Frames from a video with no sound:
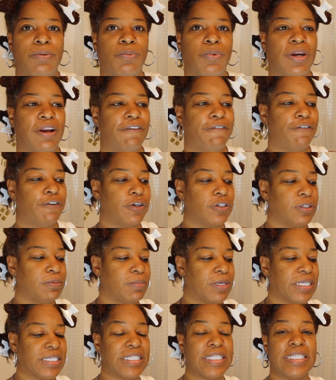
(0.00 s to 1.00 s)
When I first
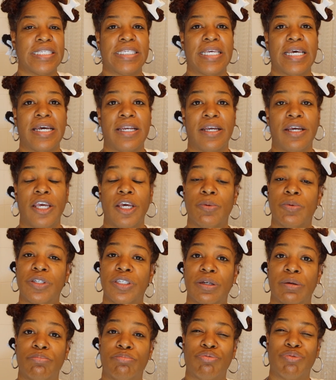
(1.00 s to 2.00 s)
mixed this henna, it was
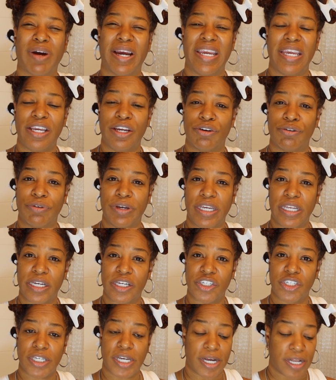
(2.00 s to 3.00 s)
a bright
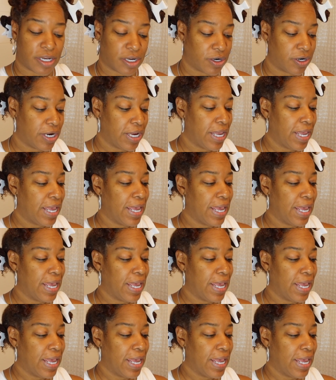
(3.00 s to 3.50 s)
greenish color.